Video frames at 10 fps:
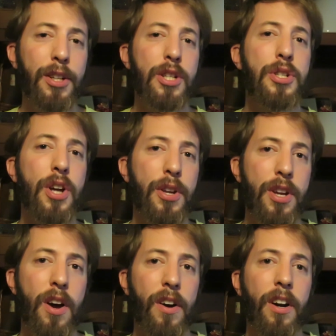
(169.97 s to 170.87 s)
This
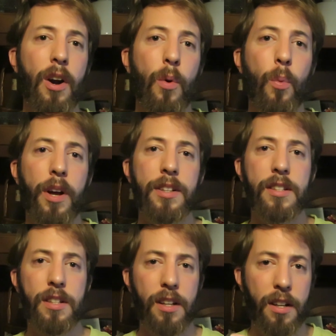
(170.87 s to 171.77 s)
Hjör
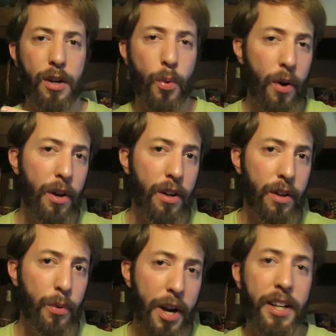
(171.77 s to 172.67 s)
went uh,
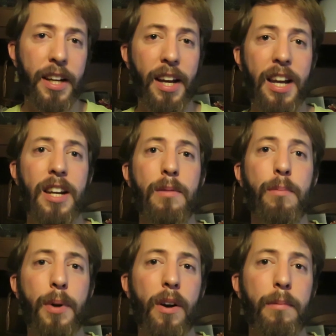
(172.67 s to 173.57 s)
uh, raiding
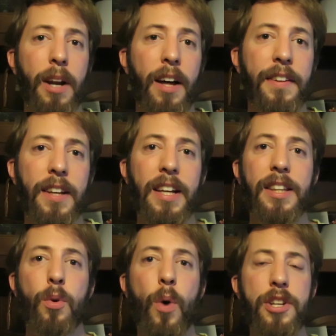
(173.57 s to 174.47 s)
in Bjarmland,
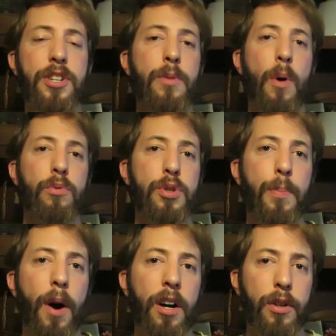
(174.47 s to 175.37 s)
the
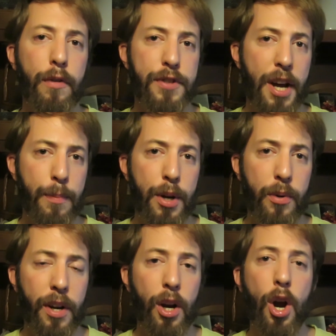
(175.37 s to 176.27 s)
westernmost part of
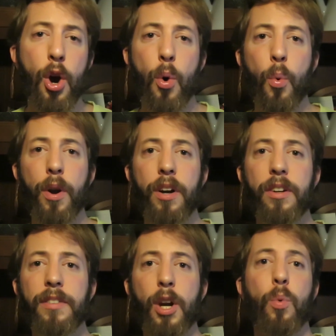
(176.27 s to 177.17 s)
Siberia,
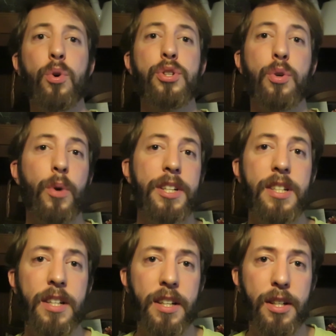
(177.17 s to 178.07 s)
where there was a
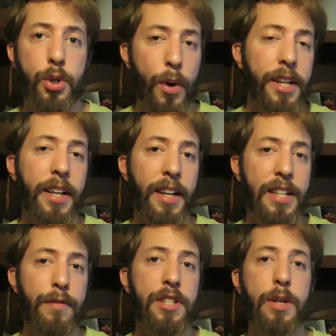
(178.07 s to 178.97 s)
great uh, trading
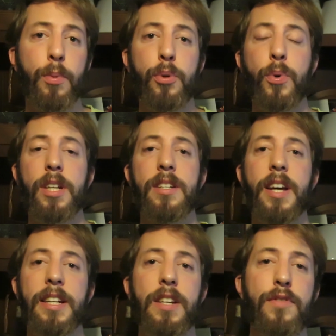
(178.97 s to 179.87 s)
activity between the
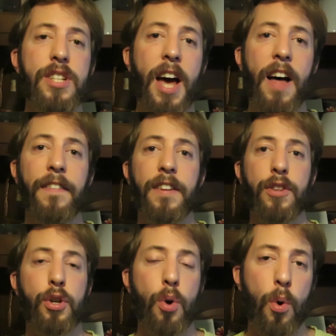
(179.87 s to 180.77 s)
natives and
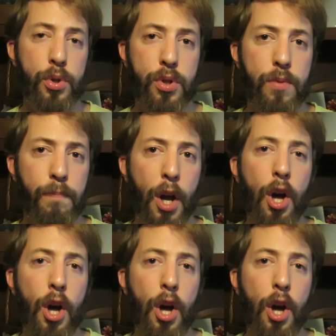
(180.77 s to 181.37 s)
the Norse.